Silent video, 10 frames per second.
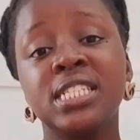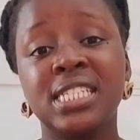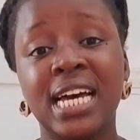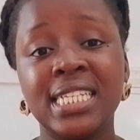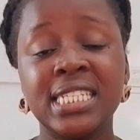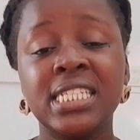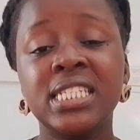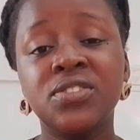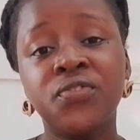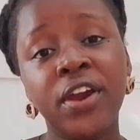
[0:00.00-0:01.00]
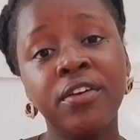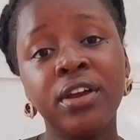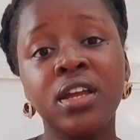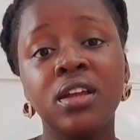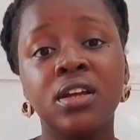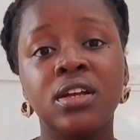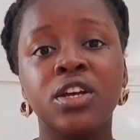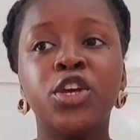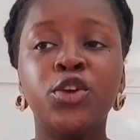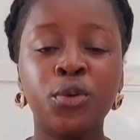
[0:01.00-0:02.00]
is that it is very
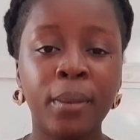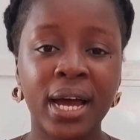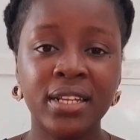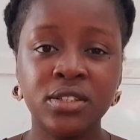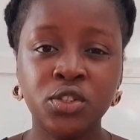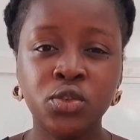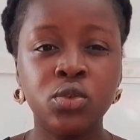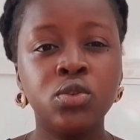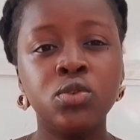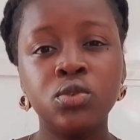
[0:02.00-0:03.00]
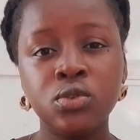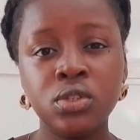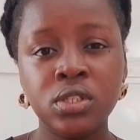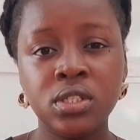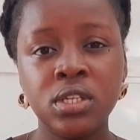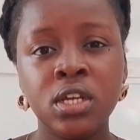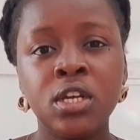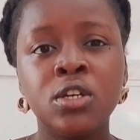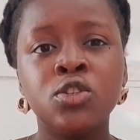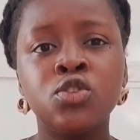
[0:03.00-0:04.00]
human to lose
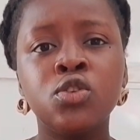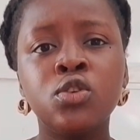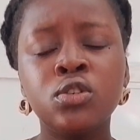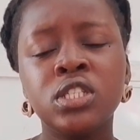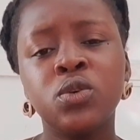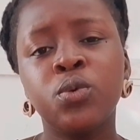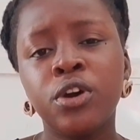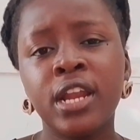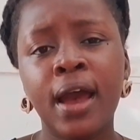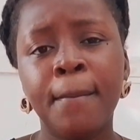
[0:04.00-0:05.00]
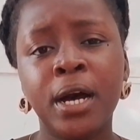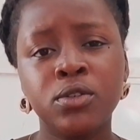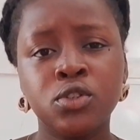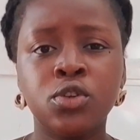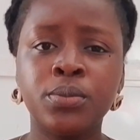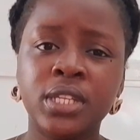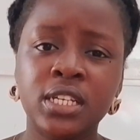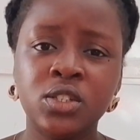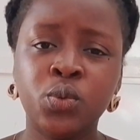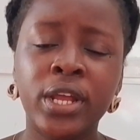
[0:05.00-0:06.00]
the wonder about some
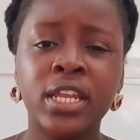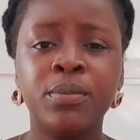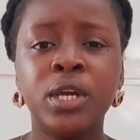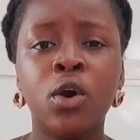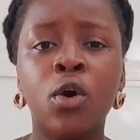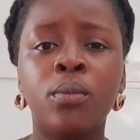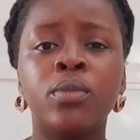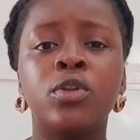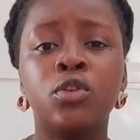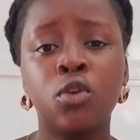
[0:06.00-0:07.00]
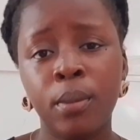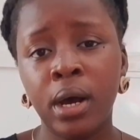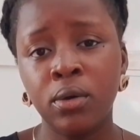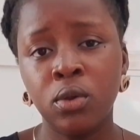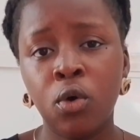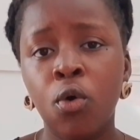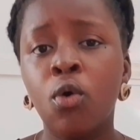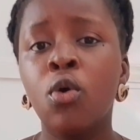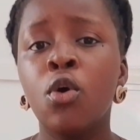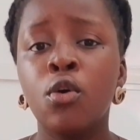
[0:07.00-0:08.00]
things when they become normal
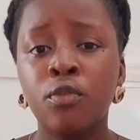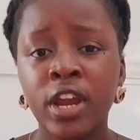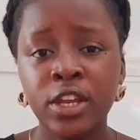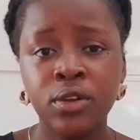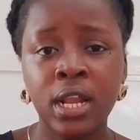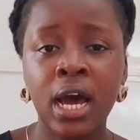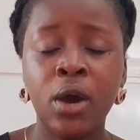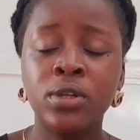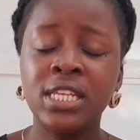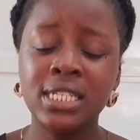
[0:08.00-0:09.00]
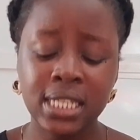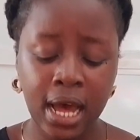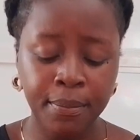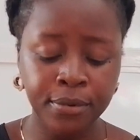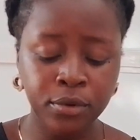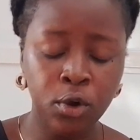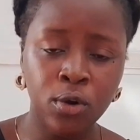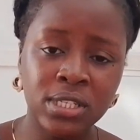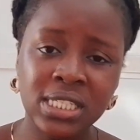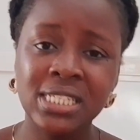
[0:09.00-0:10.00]
or regular, or things that happen
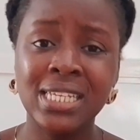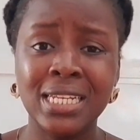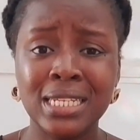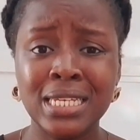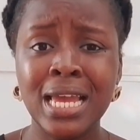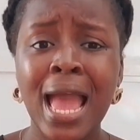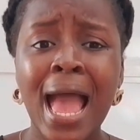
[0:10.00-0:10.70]
consistently.